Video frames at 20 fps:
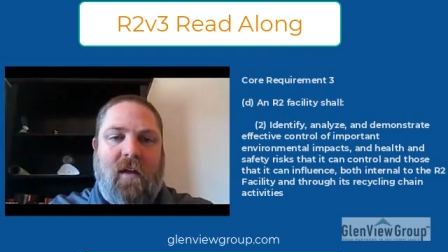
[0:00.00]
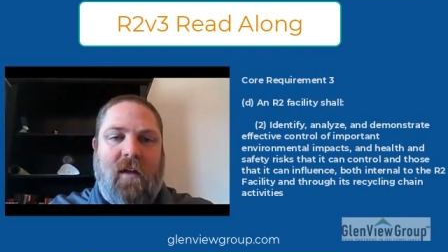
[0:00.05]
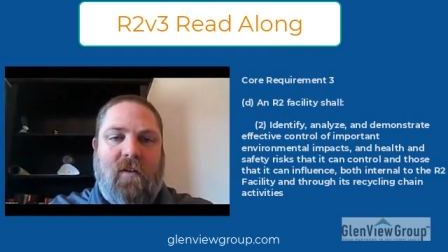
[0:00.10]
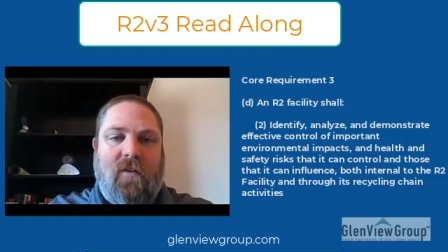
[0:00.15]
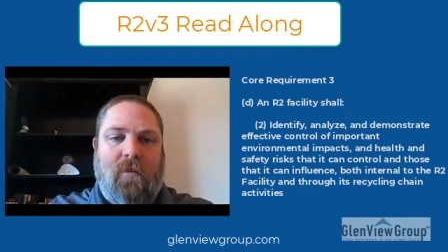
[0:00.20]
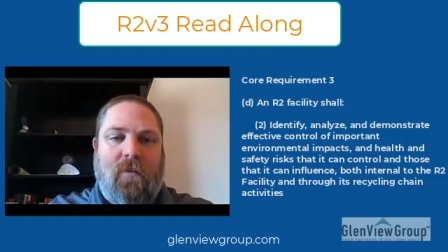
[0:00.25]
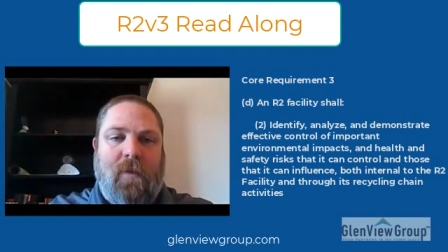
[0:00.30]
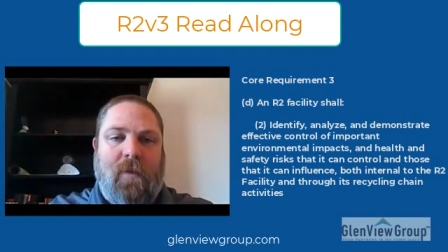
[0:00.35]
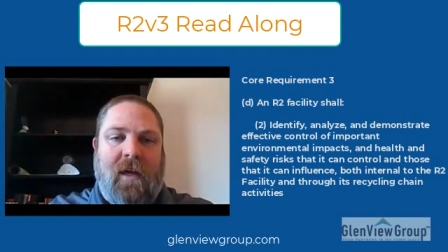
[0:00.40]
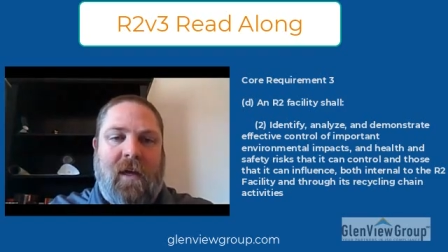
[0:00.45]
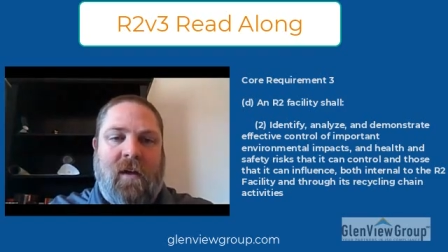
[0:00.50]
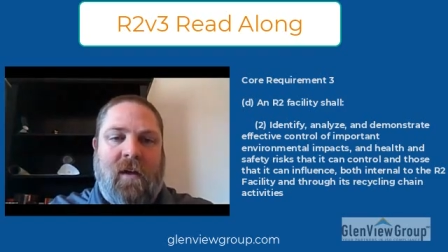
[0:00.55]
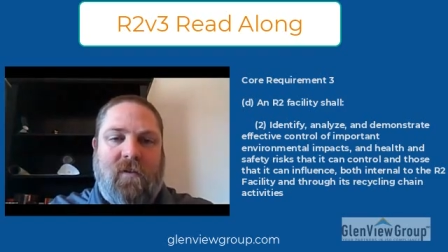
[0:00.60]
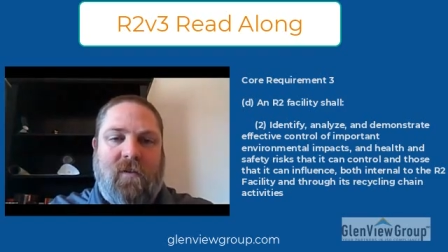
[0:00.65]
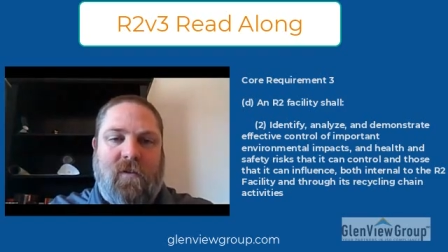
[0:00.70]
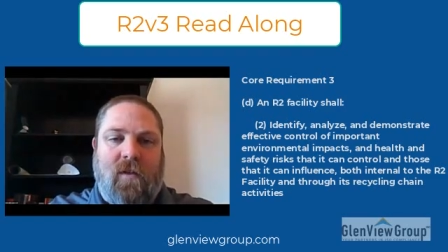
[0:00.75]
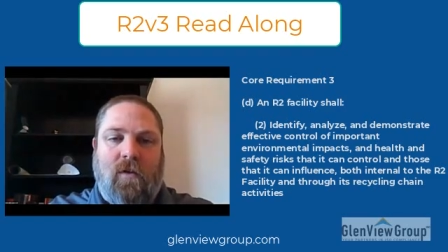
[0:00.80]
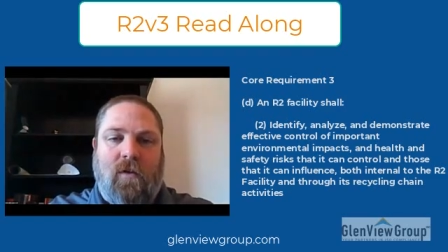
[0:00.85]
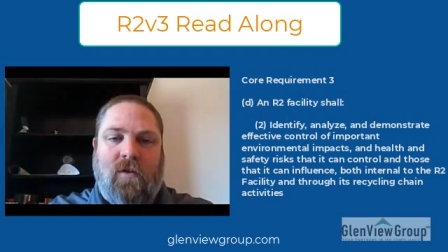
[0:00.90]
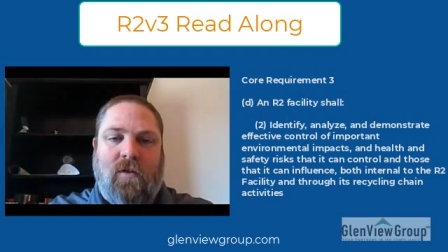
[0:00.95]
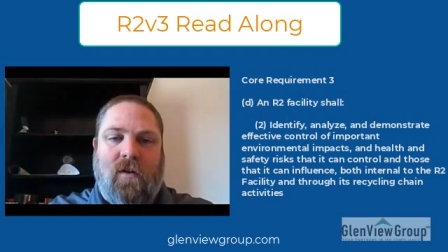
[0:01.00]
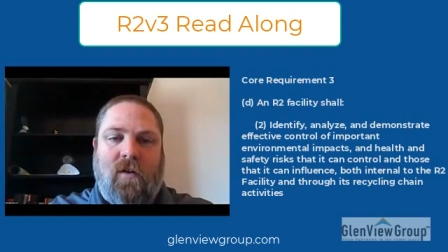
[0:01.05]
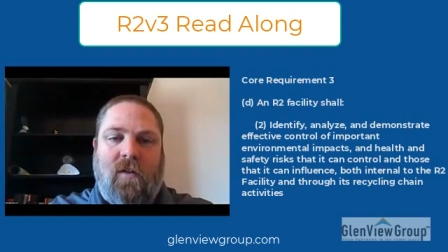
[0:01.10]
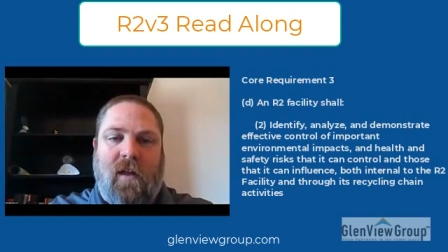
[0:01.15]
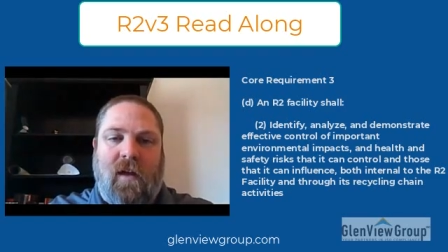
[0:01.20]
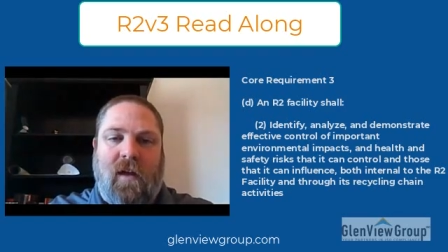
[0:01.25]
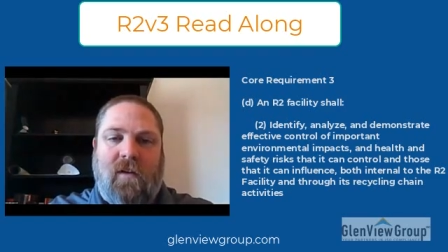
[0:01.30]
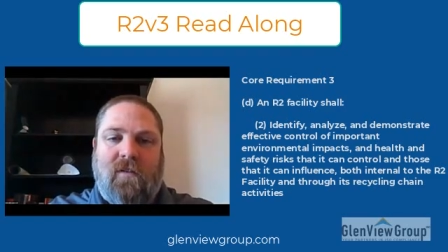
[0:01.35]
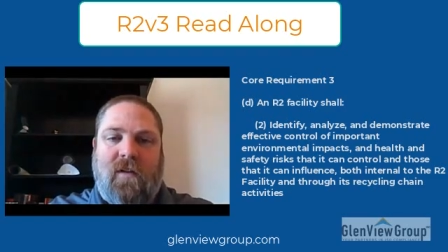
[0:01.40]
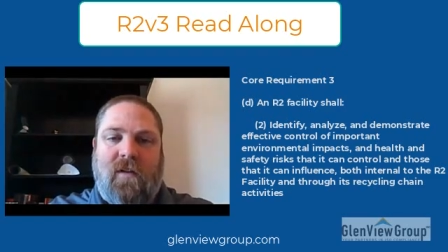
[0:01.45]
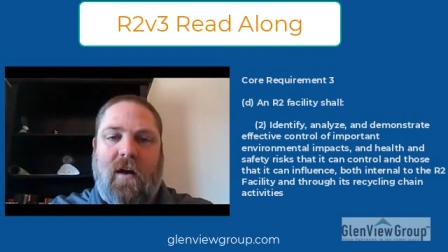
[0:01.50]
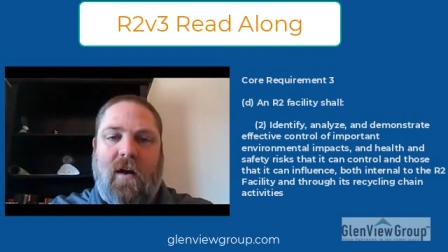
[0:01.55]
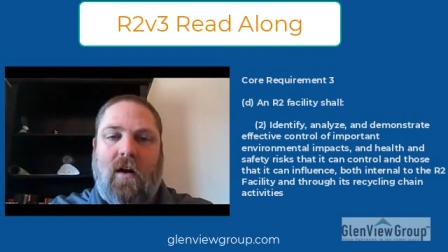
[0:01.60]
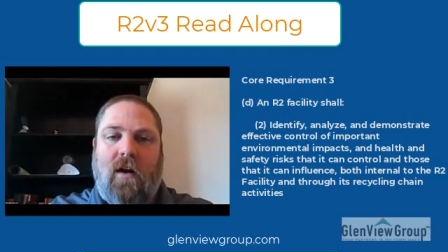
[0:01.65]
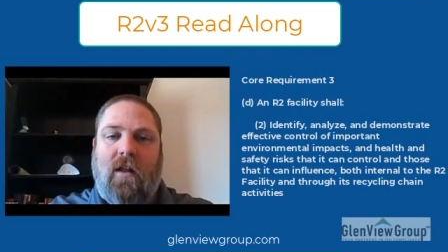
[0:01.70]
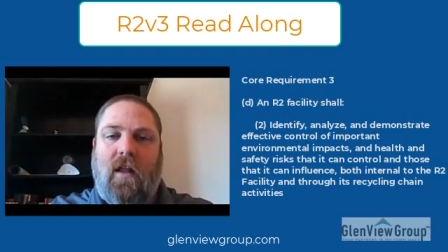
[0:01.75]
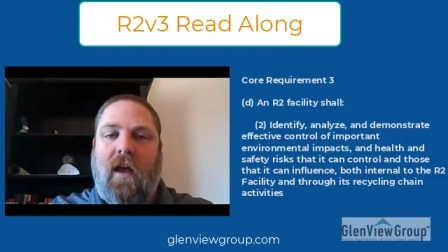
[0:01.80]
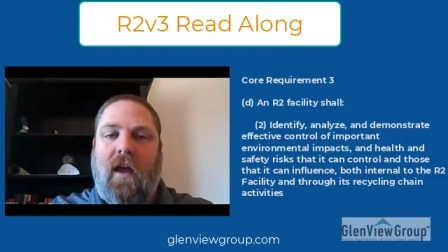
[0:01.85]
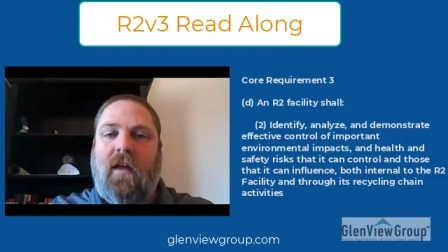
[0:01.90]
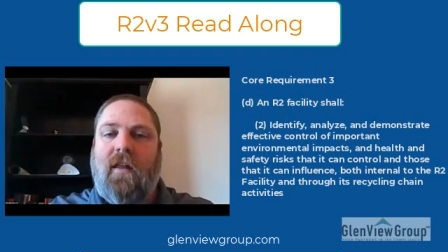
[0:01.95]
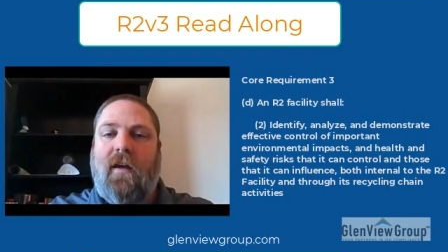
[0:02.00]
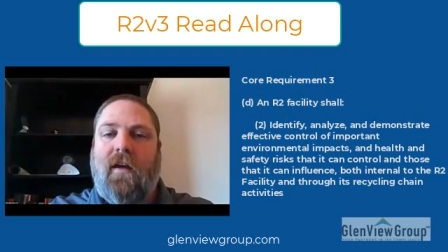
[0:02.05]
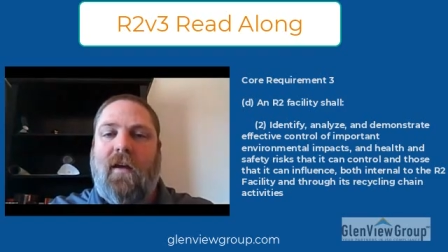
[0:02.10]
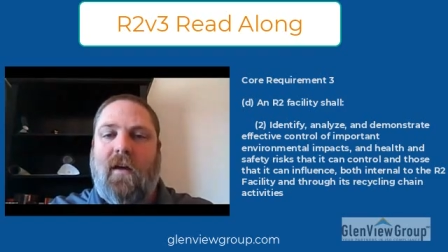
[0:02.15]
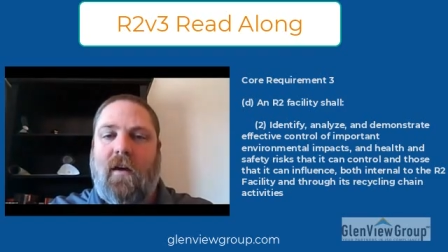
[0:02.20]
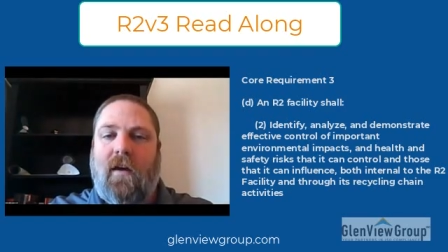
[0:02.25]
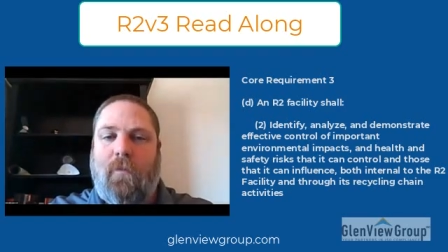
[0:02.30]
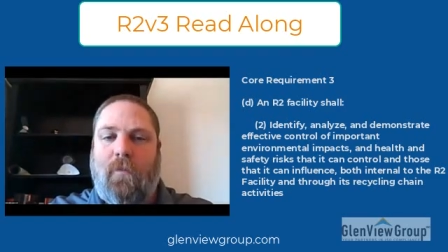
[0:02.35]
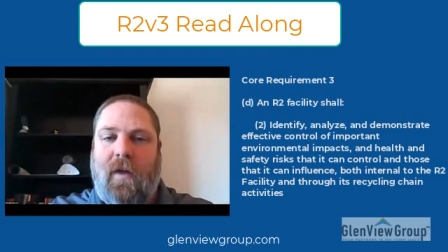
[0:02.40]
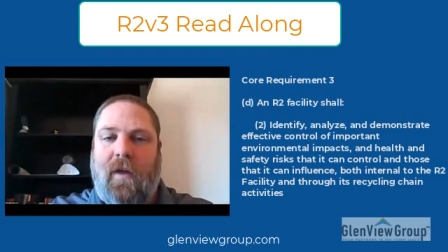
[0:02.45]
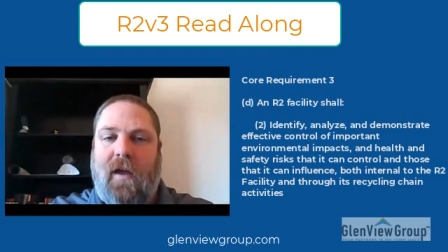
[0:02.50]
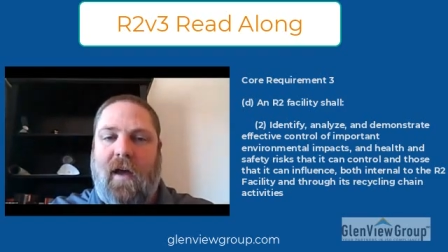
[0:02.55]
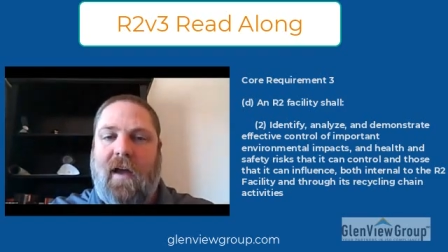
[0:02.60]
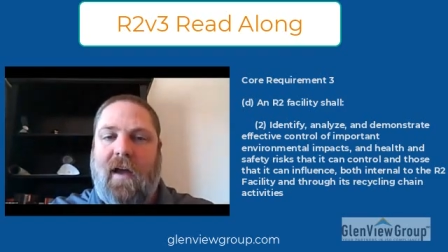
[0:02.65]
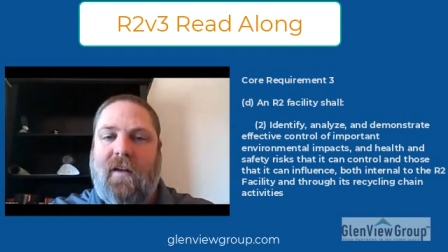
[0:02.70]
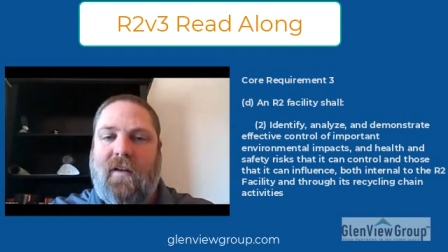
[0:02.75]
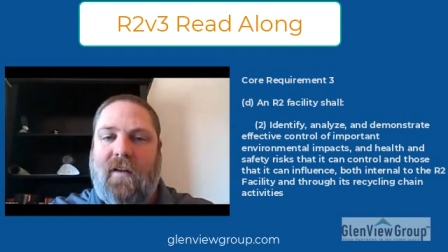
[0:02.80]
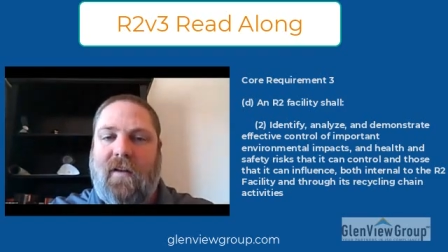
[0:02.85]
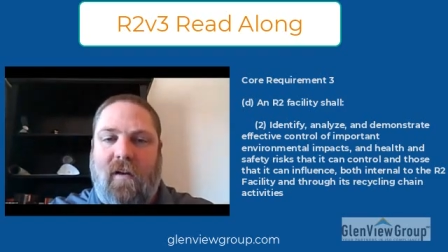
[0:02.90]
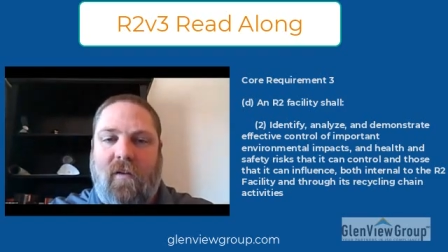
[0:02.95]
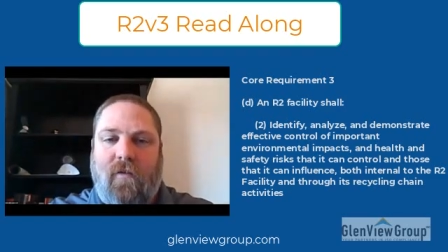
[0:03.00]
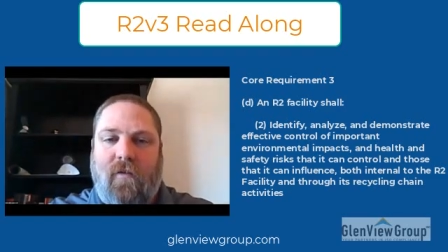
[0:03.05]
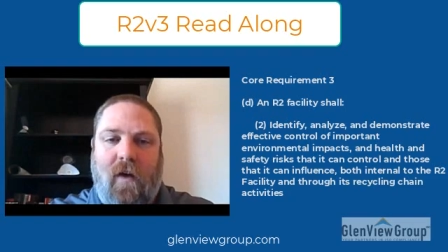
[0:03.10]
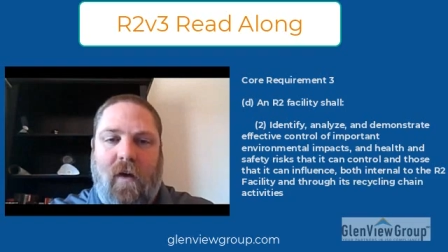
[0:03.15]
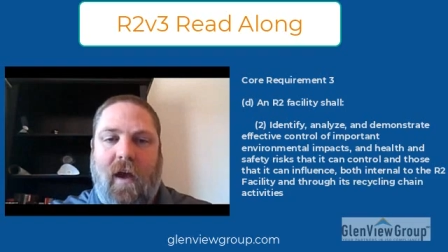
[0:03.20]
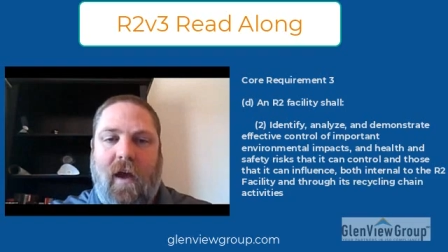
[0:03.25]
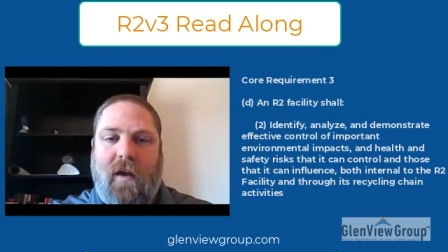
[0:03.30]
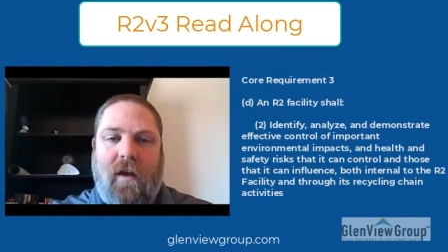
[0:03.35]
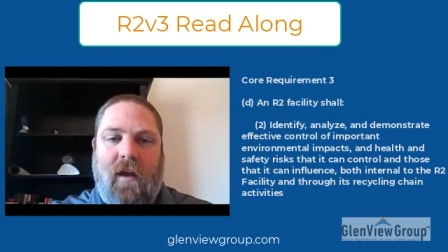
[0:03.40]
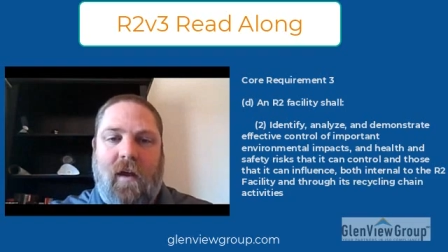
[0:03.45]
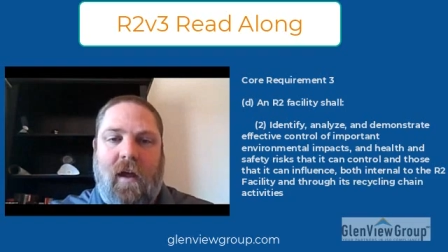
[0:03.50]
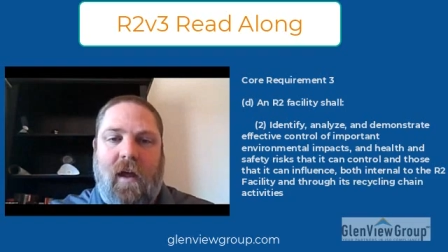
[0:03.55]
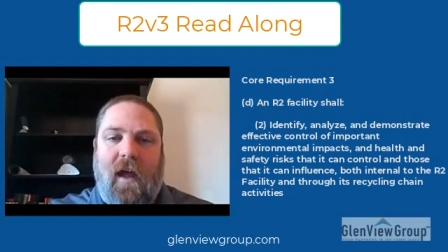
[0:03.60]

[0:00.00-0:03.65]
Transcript: is because those are things that are likely going to be identified